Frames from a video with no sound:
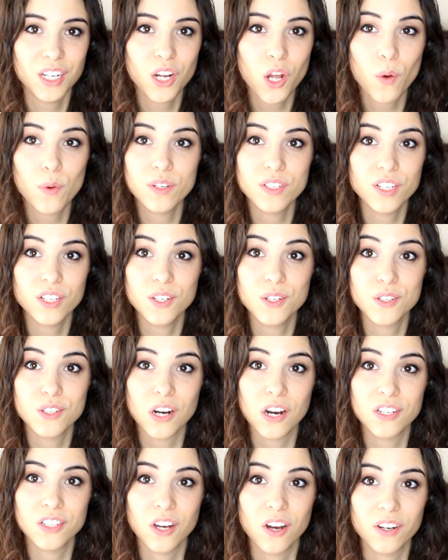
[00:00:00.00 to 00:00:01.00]
you know, until you
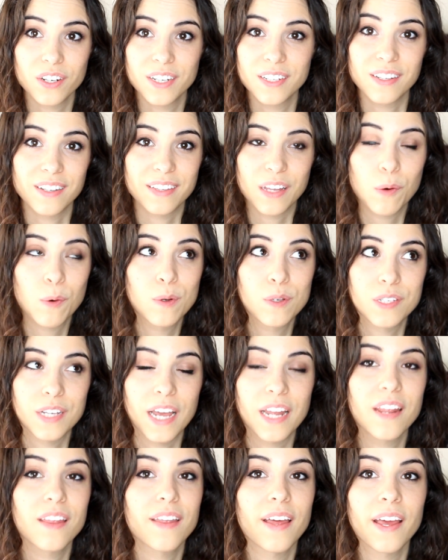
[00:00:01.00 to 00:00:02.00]
start talking, like they won't
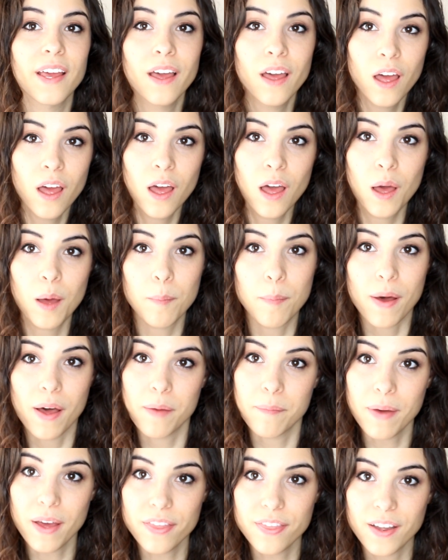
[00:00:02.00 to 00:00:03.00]
say anything.
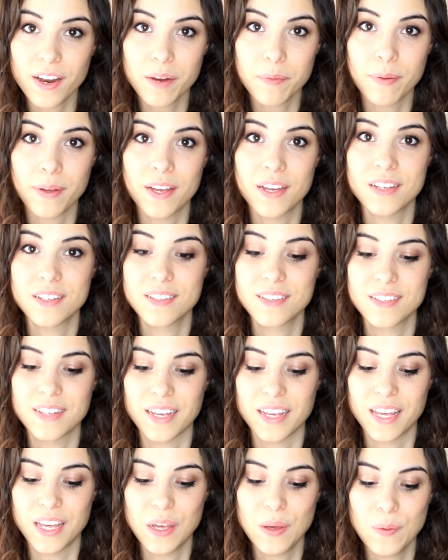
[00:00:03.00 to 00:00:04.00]
But my therapist,
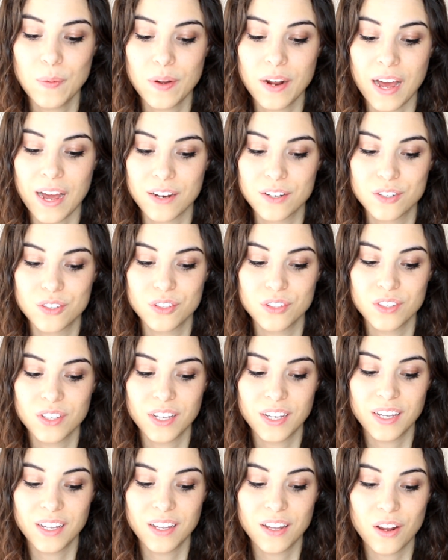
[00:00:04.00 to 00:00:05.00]
he would
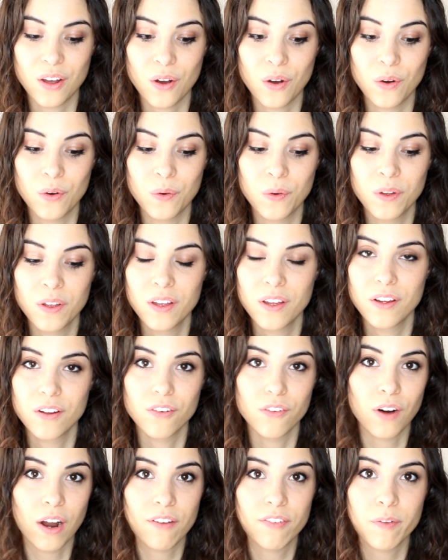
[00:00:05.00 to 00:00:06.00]
actually, you know,
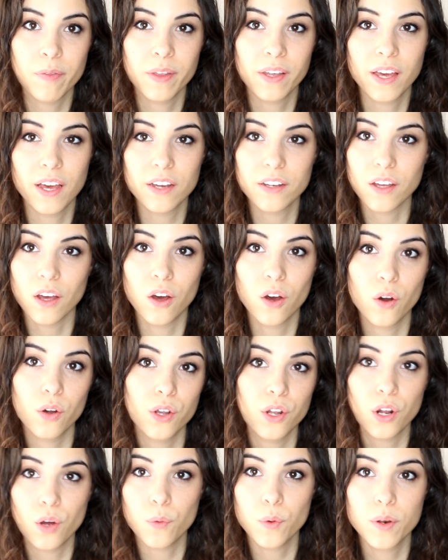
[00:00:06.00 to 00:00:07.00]
right from the get-go,
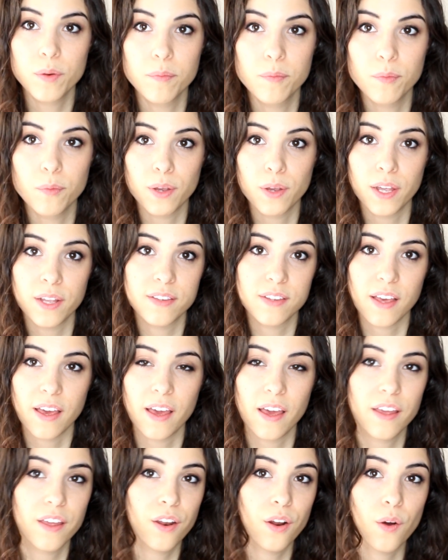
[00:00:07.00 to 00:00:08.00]
you know, he'd
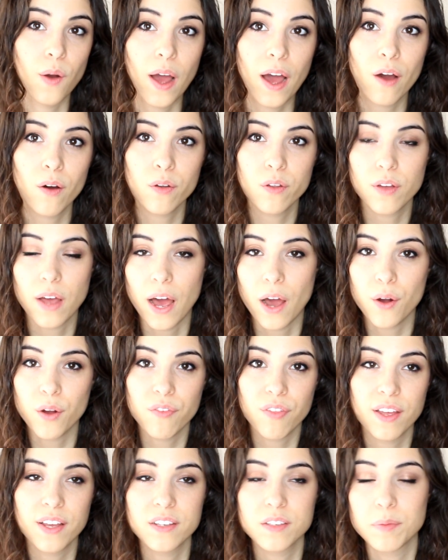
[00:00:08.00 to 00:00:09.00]
say, you know, how
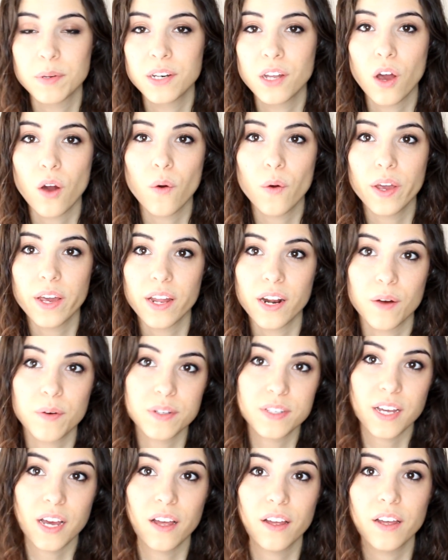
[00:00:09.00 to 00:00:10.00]
have things been going, and I
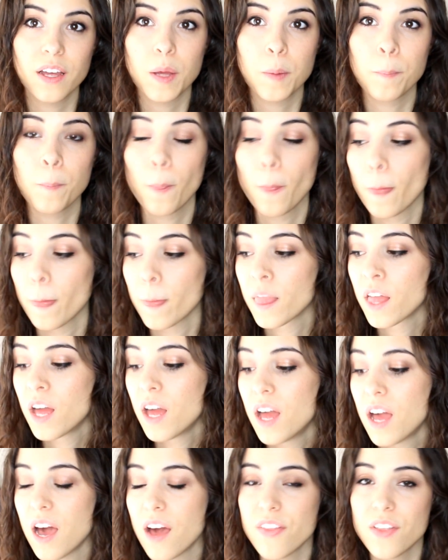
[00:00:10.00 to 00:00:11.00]
would tell him,
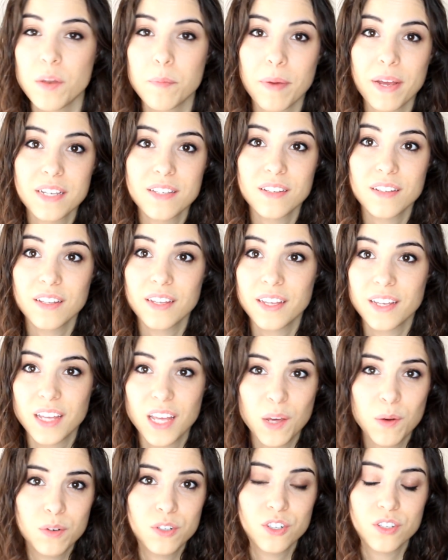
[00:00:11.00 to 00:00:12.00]
and then basically
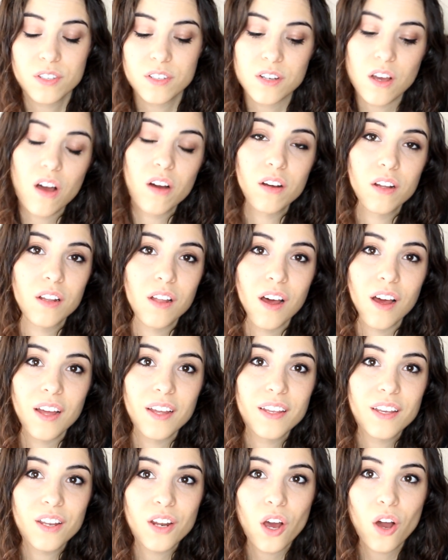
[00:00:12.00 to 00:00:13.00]
he would just talk a
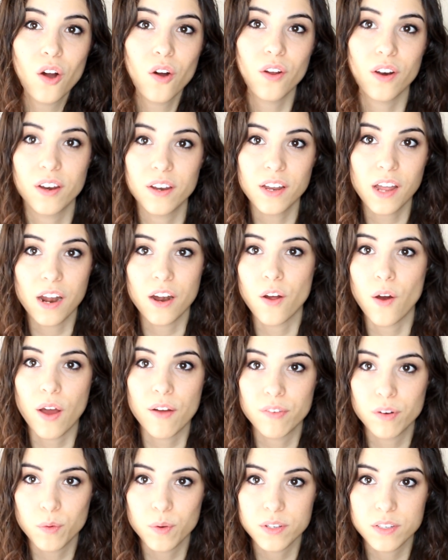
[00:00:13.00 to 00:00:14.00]
lot, you know, and you know,
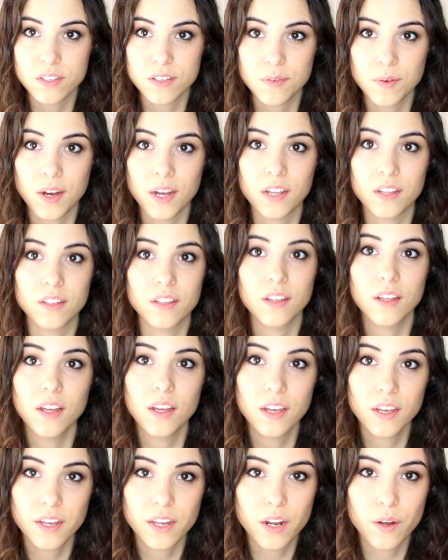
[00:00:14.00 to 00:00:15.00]
every once in a while,
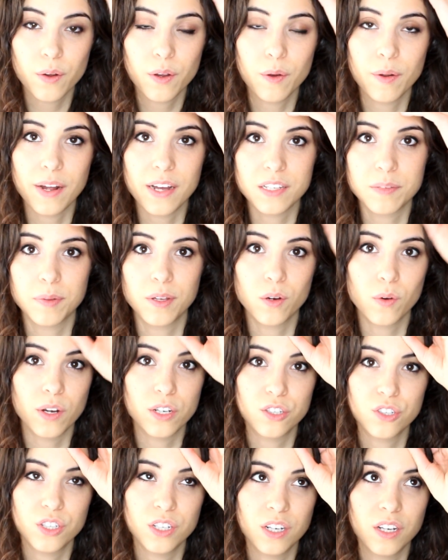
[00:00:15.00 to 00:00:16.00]
you know, he would ask me a
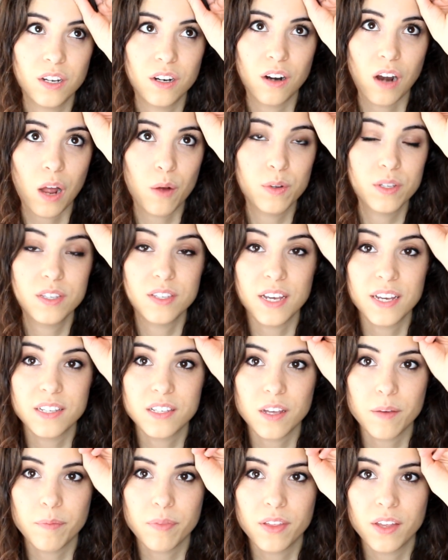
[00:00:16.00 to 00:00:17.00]
question or I would say
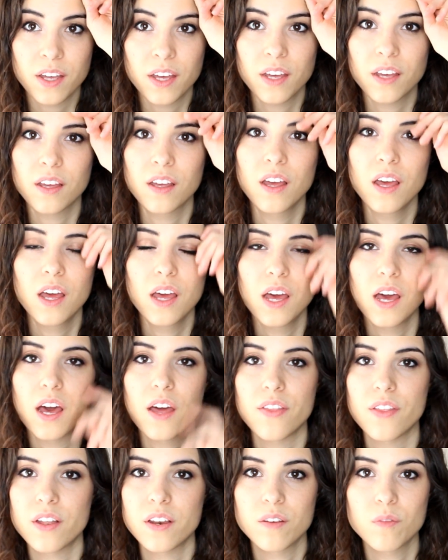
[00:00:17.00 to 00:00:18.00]
something,
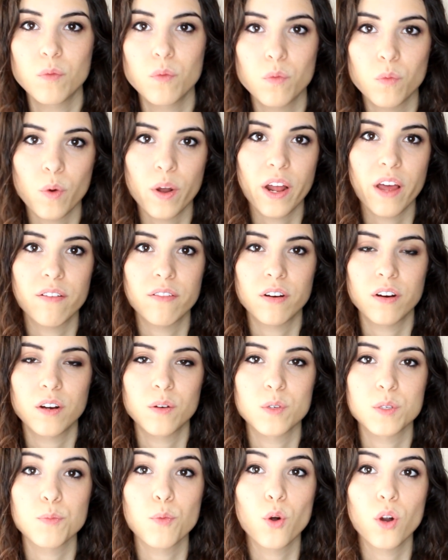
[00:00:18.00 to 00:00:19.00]
and then whatever.
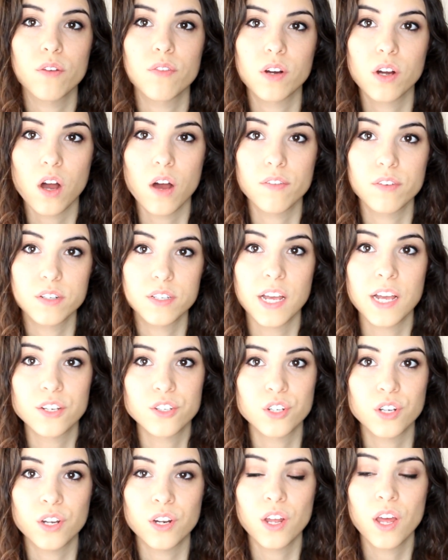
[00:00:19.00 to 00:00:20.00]
It was more of a
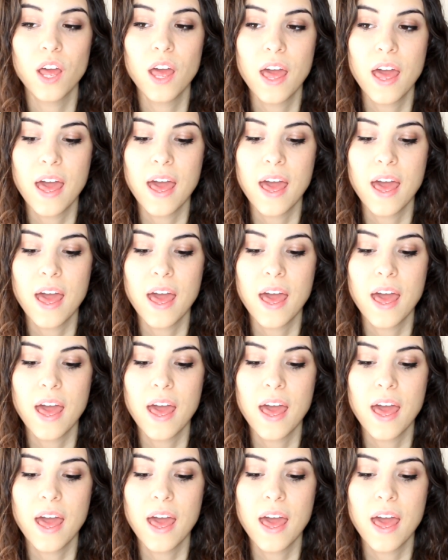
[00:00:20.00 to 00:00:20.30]
conversation,